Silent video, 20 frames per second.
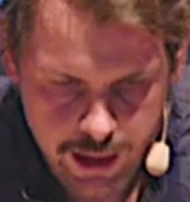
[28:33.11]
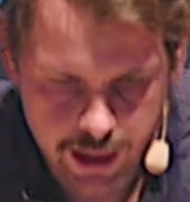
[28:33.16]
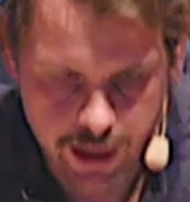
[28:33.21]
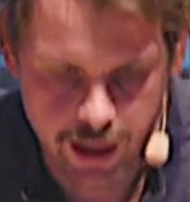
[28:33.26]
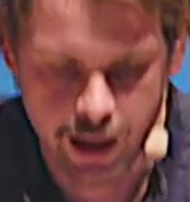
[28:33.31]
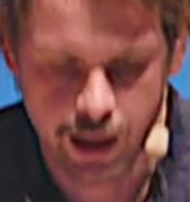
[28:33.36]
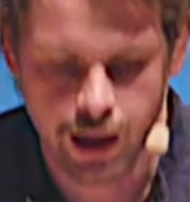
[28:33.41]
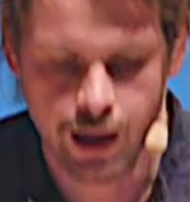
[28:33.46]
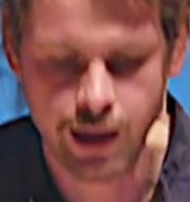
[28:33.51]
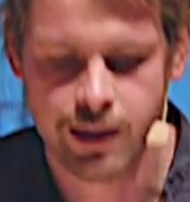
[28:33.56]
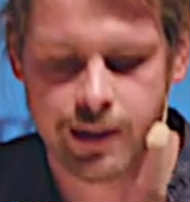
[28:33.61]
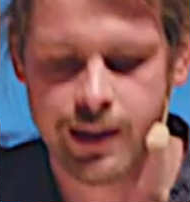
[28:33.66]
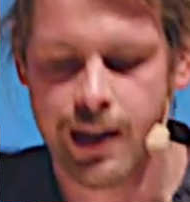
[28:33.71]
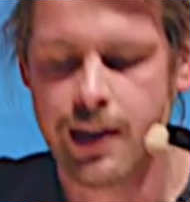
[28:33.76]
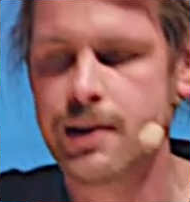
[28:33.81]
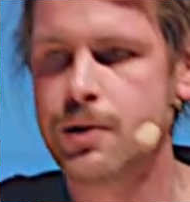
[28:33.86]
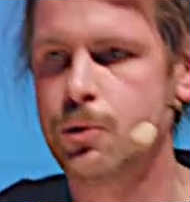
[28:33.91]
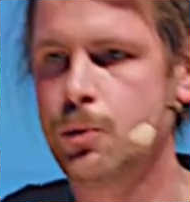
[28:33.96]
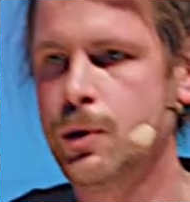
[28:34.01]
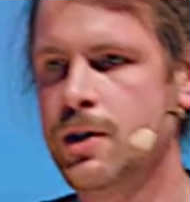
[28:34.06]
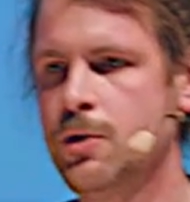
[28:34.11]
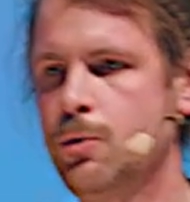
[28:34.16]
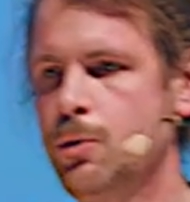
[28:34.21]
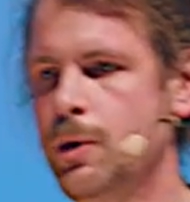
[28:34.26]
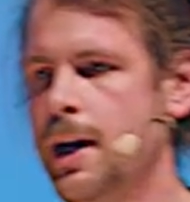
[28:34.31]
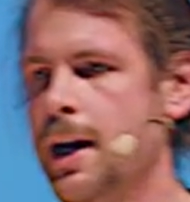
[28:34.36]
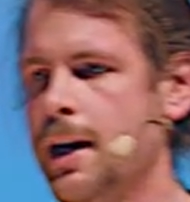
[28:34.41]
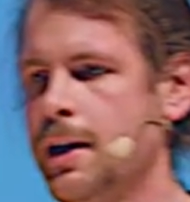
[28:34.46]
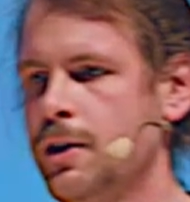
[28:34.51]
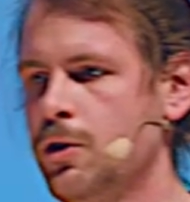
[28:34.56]
uh, tells Reason
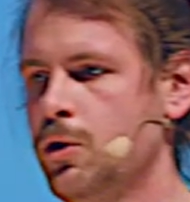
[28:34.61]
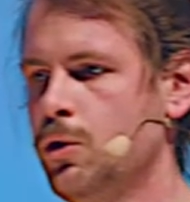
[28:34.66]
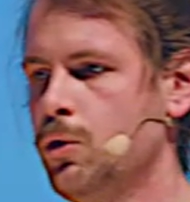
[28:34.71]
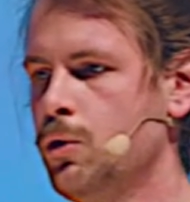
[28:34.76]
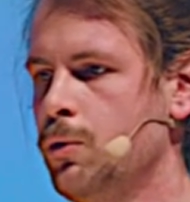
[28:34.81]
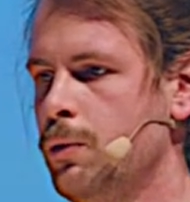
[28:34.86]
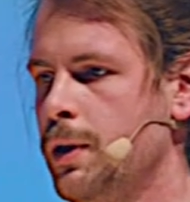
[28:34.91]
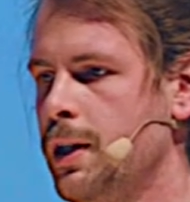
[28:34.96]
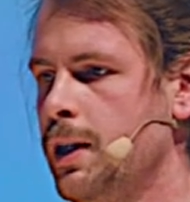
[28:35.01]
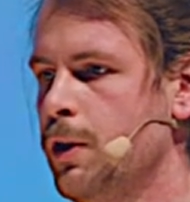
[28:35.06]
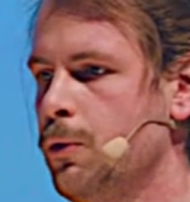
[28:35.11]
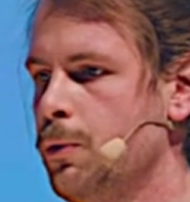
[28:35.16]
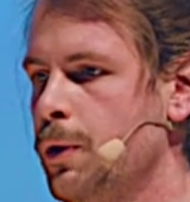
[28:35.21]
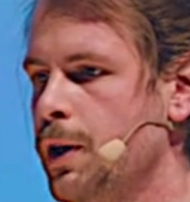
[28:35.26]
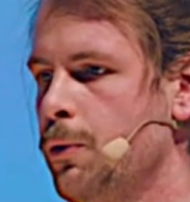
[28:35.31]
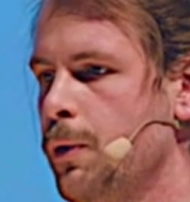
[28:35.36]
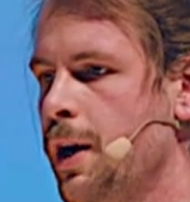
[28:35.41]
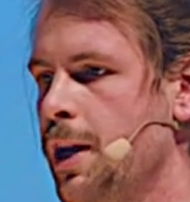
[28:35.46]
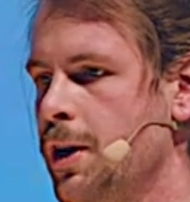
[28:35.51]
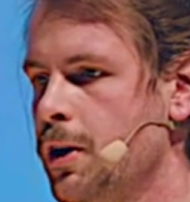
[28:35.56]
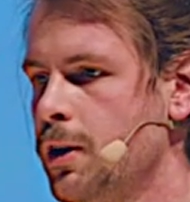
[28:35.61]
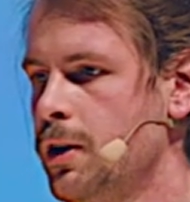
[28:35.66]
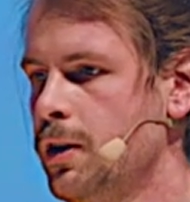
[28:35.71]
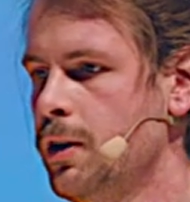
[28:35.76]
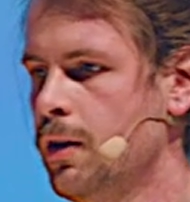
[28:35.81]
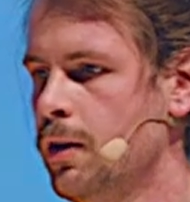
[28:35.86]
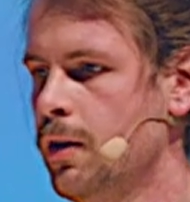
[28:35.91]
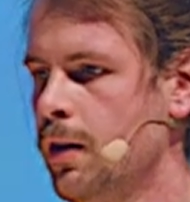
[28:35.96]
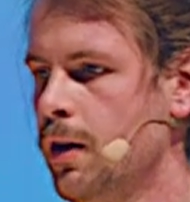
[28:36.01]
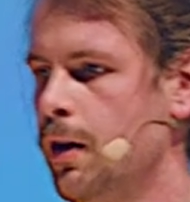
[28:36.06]
React to really re-render
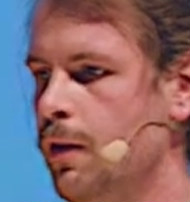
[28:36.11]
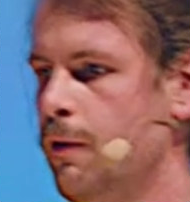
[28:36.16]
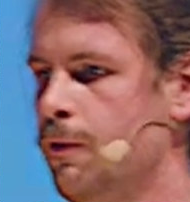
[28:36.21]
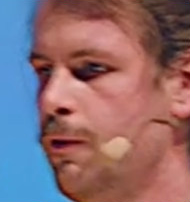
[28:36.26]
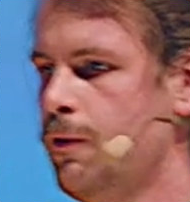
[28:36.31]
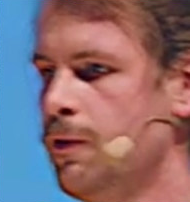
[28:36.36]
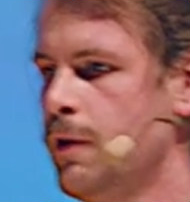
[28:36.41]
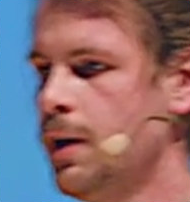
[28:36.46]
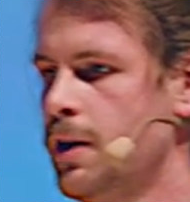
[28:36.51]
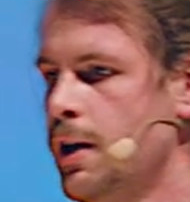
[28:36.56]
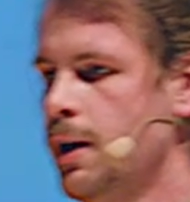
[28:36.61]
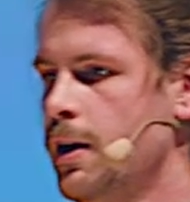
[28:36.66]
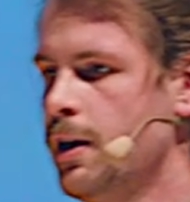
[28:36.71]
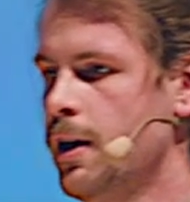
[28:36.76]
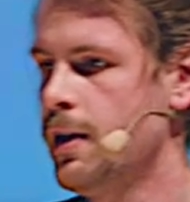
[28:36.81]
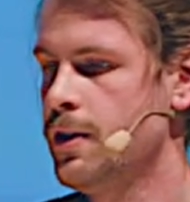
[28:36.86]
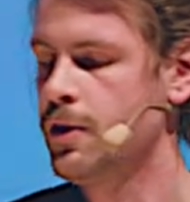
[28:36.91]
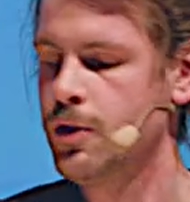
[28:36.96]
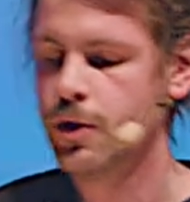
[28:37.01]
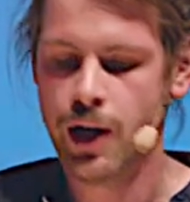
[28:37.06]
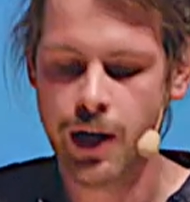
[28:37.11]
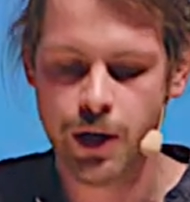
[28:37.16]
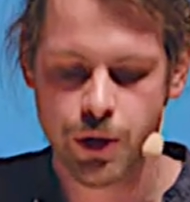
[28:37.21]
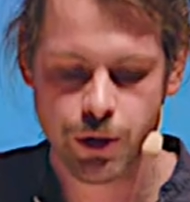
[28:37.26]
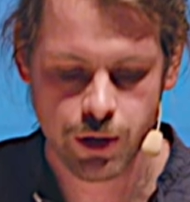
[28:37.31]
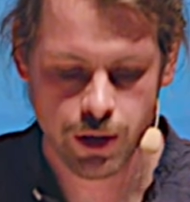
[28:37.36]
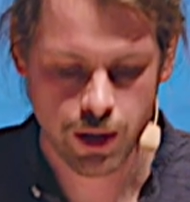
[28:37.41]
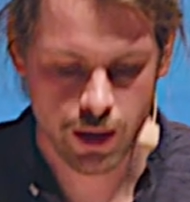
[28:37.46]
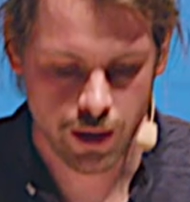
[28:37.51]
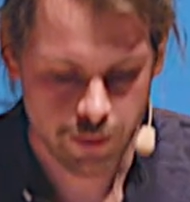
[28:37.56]
if the data has
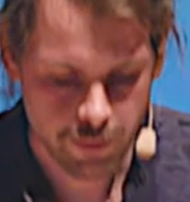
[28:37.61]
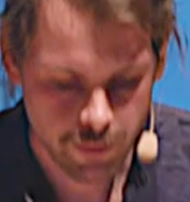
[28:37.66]
changed.